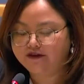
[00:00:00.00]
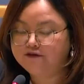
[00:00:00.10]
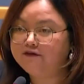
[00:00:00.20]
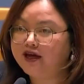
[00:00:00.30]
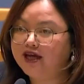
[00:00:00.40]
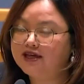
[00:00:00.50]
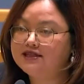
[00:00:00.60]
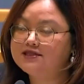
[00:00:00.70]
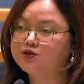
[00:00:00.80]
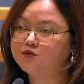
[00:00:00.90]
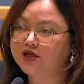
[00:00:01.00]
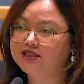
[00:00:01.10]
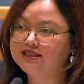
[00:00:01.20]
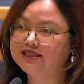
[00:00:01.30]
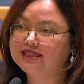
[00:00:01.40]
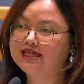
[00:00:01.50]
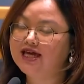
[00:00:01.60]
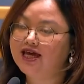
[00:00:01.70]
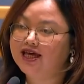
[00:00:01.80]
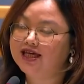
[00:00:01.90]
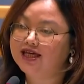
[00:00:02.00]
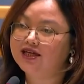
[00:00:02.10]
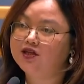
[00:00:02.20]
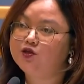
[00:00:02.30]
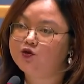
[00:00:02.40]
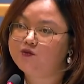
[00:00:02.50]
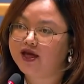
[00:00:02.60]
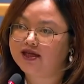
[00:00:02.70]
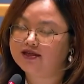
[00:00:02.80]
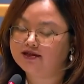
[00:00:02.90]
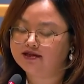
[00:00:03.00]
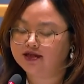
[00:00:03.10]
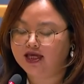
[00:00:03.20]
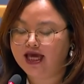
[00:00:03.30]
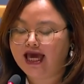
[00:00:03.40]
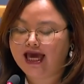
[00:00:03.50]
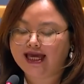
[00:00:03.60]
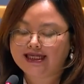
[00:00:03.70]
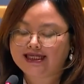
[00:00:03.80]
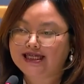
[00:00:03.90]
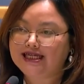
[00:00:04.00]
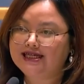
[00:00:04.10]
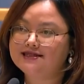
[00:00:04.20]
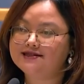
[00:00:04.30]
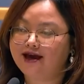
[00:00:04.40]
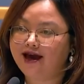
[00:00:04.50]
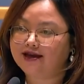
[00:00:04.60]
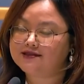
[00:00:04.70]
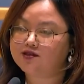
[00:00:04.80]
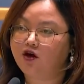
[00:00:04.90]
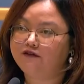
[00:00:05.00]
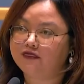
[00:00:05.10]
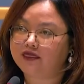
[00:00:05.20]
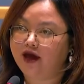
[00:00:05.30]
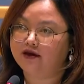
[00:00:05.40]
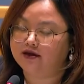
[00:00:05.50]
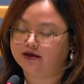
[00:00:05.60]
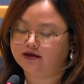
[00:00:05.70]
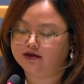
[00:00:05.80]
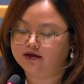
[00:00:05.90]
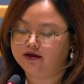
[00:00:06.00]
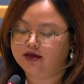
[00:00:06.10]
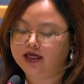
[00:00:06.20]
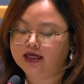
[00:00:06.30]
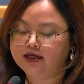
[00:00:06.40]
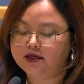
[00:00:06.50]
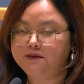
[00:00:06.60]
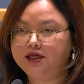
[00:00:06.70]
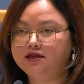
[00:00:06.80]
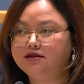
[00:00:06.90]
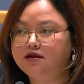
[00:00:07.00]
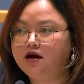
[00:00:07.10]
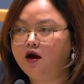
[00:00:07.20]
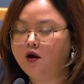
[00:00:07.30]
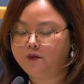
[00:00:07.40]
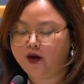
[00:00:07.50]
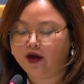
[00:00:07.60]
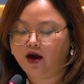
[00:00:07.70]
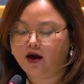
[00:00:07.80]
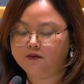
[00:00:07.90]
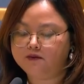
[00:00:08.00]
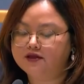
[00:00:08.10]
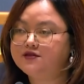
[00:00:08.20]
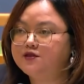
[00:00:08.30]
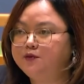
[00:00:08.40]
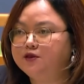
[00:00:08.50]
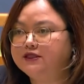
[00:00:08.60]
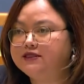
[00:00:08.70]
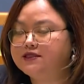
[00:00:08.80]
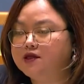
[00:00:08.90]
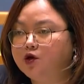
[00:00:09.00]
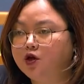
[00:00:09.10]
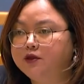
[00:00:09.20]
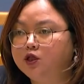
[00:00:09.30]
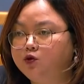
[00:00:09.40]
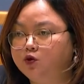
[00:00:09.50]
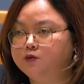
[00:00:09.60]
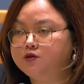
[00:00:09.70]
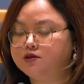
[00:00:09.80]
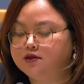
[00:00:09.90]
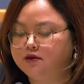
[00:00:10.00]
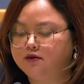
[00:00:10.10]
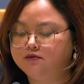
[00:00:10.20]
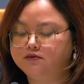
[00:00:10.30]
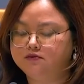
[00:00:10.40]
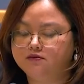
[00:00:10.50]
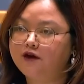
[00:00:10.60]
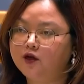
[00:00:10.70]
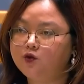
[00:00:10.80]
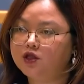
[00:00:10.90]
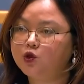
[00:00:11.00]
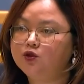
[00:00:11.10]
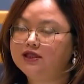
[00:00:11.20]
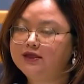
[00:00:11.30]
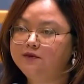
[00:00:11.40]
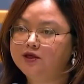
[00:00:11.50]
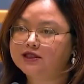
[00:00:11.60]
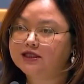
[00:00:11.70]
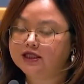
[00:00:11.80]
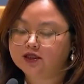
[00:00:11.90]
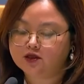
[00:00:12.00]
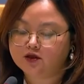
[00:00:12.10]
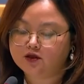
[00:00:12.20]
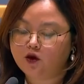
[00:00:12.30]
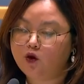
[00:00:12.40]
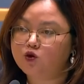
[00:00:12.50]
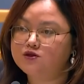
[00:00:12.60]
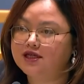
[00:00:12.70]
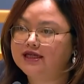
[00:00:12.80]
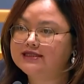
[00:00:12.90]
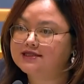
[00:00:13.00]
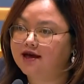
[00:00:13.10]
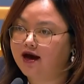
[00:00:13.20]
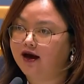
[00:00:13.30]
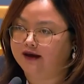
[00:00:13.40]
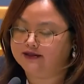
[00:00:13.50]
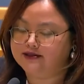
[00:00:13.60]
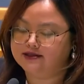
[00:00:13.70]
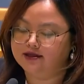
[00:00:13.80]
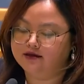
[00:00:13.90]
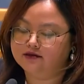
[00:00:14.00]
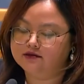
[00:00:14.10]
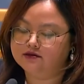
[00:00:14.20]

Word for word: and fails to mention inhumane and heinous acts of terror committed by armed separatist criminal groups. Vanuatu deliberately closed its eyes